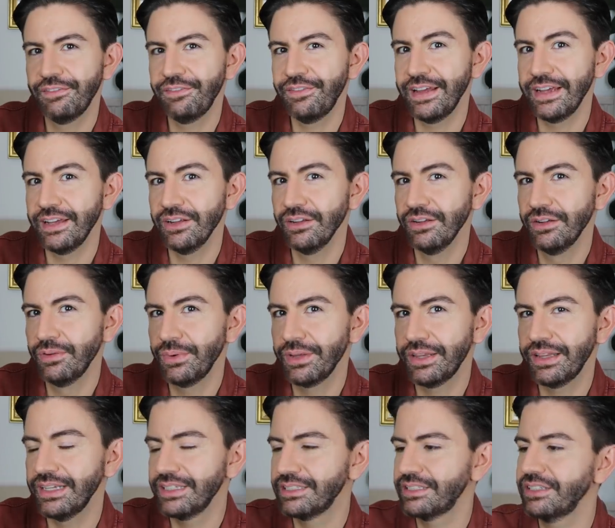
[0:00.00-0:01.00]
feel
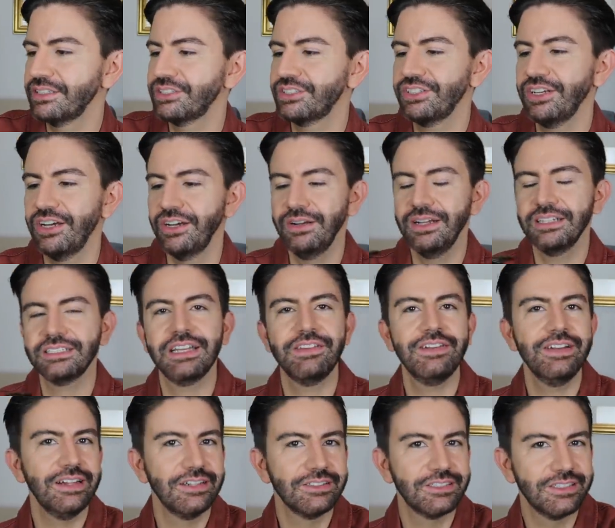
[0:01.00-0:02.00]
with this. So let's give
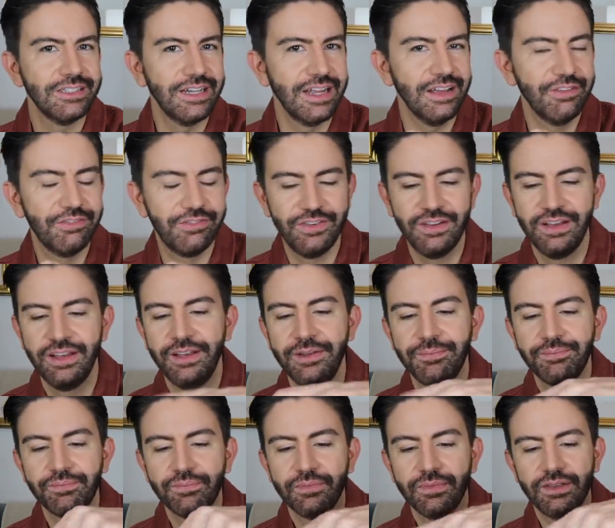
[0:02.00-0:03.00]
it a little sniff
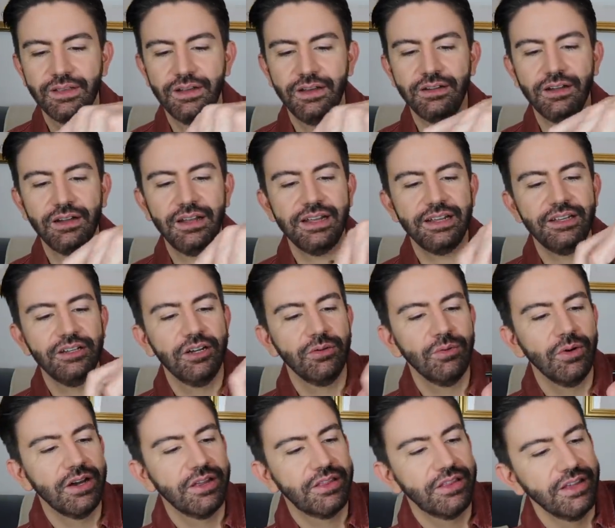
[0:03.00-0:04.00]
and I'll let you know
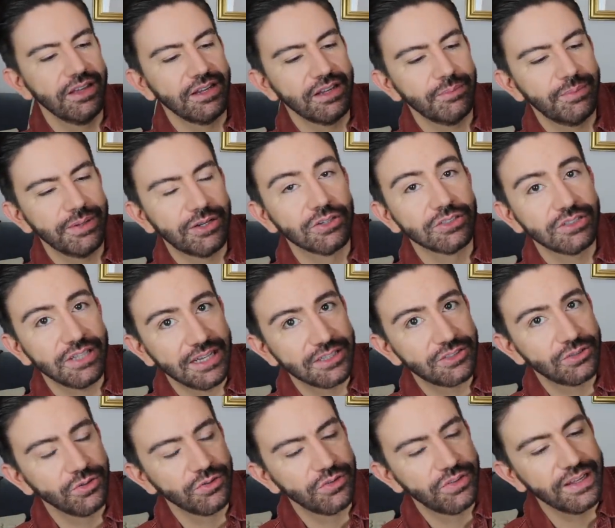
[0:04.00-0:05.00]
what I think because that
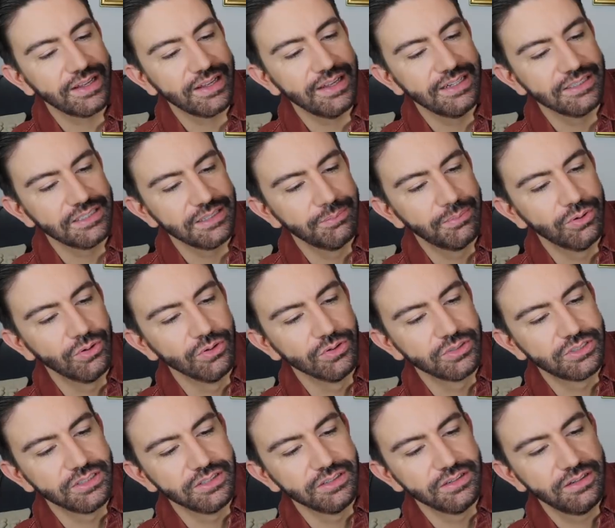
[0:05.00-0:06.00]
sort of thing is
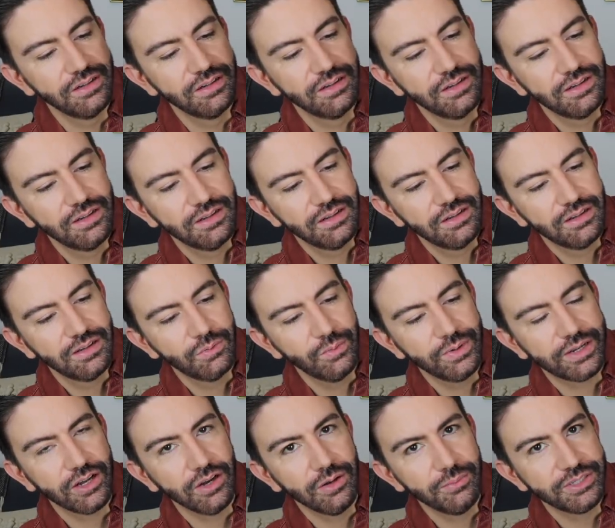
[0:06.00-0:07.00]
important.
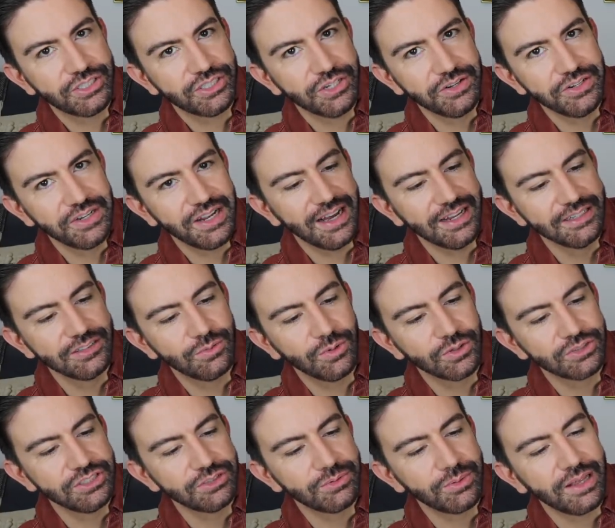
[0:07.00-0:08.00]
We can't be showing you hand
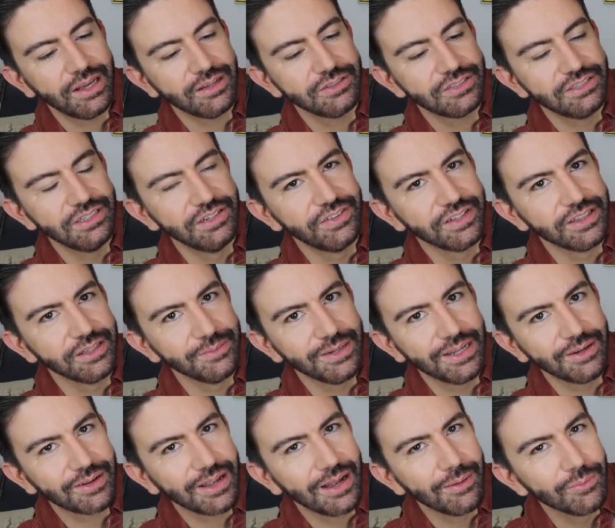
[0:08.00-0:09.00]
washes without sniffing them
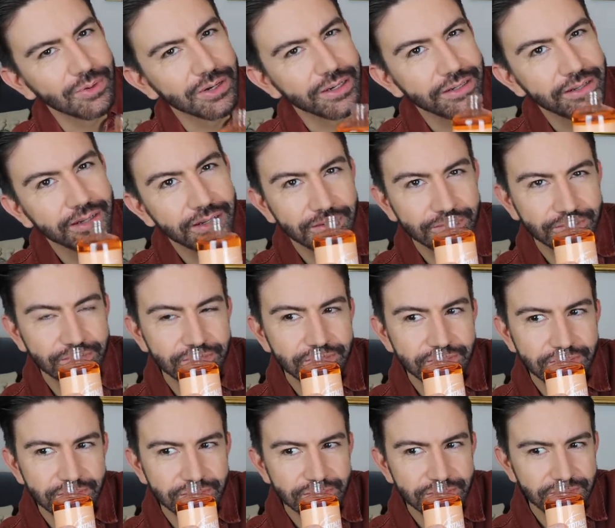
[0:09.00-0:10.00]
now, can we?
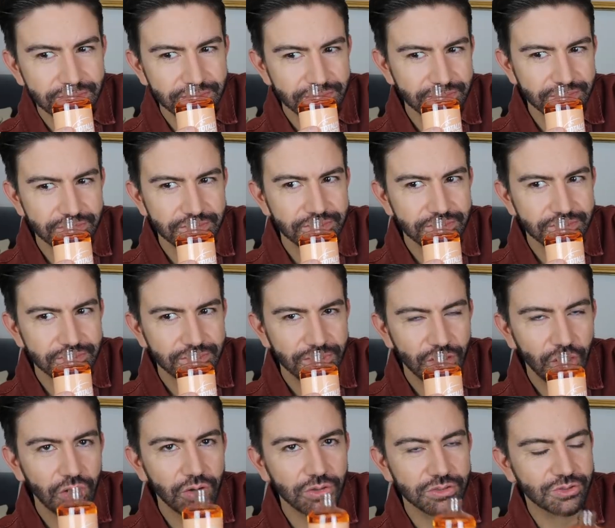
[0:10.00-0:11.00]

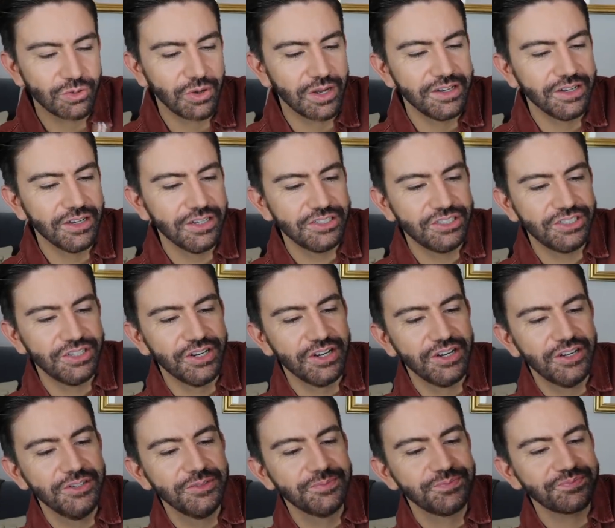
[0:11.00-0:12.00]
Oh, it's quite nice, you
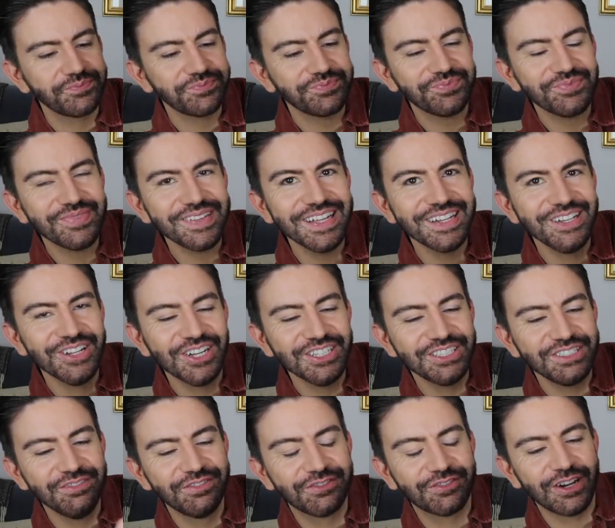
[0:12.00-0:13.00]
know
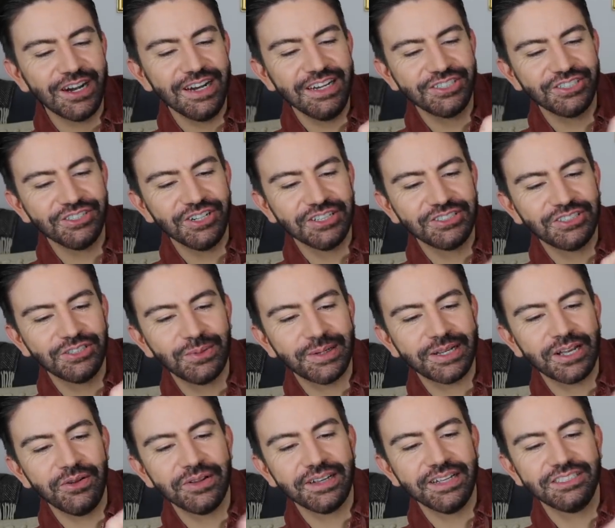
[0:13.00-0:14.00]
nice and fresh, nice as we're
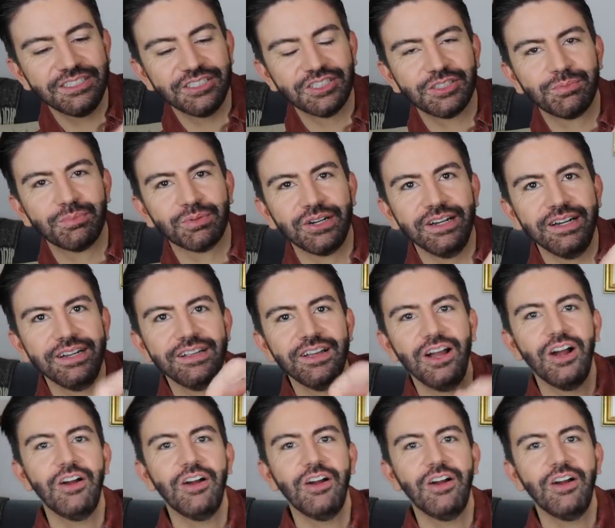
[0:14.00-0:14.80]
going into spring.